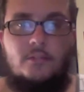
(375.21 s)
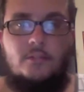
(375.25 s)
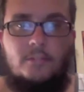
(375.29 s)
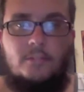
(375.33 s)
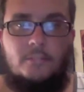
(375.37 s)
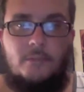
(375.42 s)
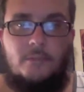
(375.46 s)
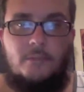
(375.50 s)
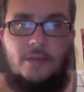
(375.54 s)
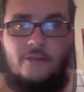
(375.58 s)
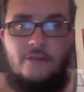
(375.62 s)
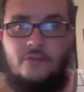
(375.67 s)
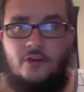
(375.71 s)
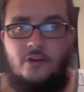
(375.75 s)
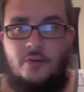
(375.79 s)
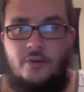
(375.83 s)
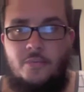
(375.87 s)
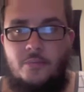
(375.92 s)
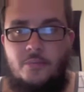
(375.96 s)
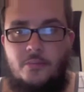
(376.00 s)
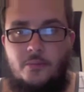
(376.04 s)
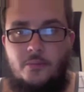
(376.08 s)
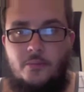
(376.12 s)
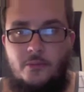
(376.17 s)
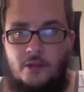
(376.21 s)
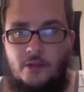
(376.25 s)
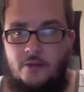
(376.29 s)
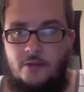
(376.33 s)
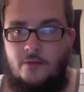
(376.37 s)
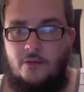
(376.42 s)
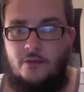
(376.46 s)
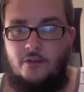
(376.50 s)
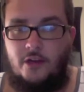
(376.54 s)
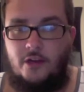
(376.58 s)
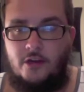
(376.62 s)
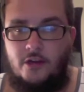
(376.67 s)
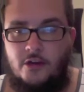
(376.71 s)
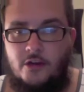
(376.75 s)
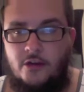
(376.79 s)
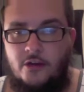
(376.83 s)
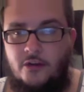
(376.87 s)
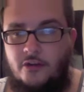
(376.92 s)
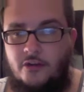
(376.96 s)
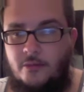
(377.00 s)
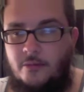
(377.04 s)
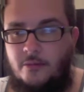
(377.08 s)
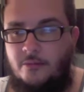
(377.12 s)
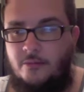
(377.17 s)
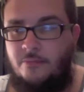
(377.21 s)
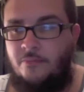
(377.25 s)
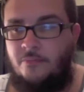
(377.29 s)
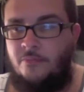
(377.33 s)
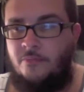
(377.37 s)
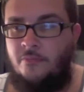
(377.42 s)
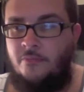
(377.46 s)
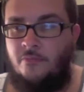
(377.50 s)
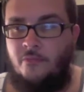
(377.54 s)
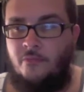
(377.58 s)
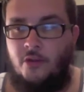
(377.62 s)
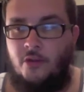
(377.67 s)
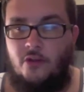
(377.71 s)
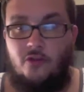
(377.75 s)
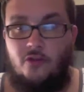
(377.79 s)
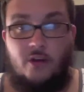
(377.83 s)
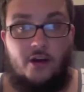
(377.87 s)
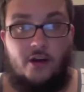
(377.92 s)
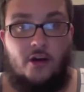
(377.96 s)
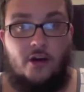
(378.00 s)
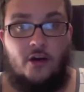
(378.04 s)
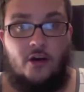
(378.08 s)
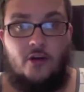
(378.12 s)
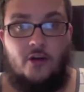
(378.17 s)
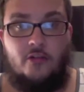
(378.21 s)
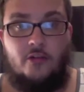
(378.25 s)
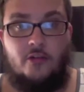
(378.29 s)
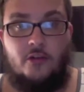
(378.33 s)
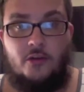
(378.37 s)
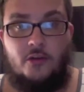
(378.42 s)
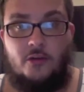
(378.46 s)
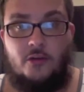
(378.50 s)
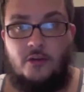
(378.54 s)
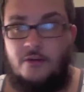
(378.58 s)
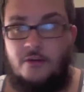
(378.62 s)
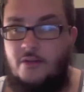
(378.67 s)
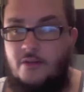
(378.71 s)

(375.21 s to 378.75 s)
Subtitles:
Make sure that if you say you're going to do something, try your hardest to do it.